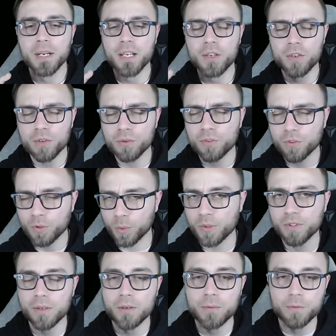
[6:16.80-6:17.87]
but a huge
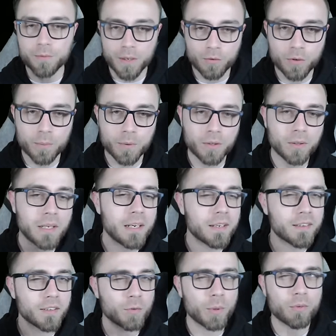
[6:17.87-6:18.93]
source of vulnerable,
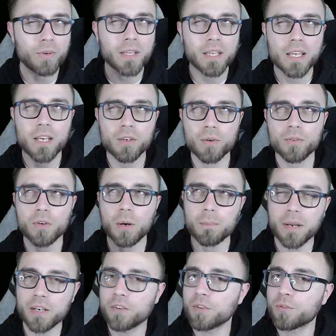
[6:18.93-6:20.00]
since we really can't use our
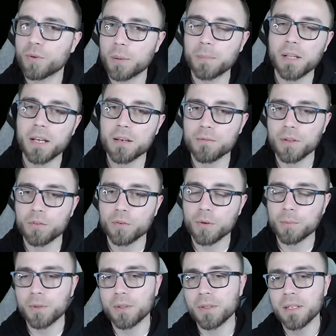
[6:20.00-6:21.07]
mages for applying
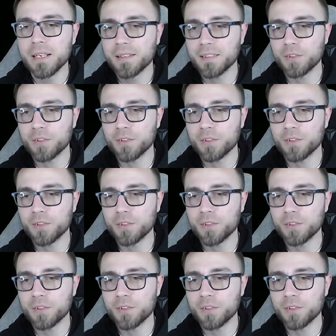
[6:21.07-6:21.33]
vulnerable,